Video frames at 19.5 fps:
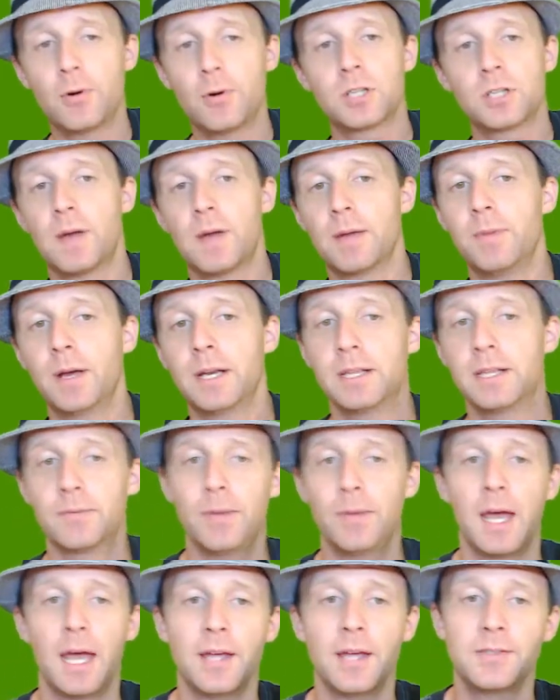I wish my buddy
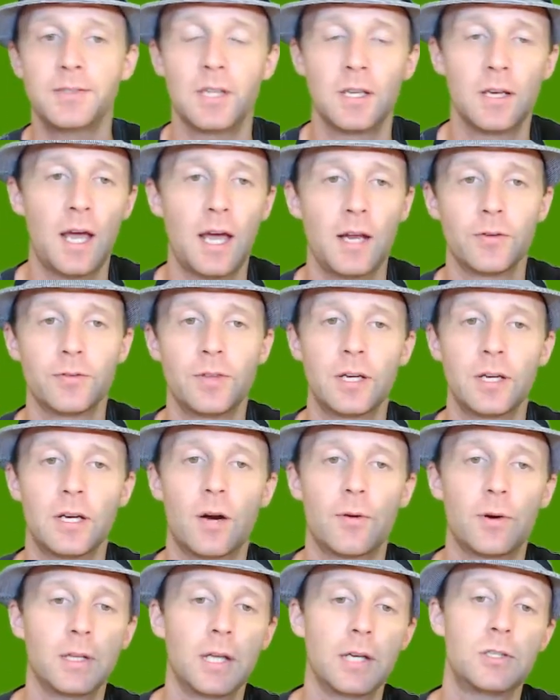the best, and I don't
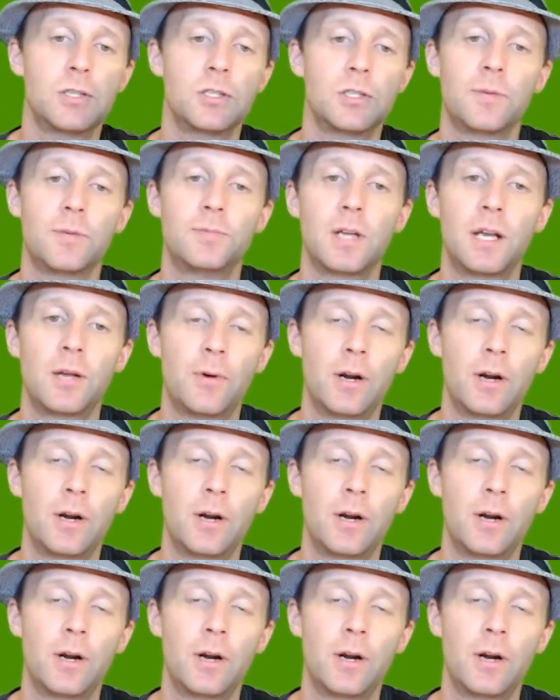think our relationship's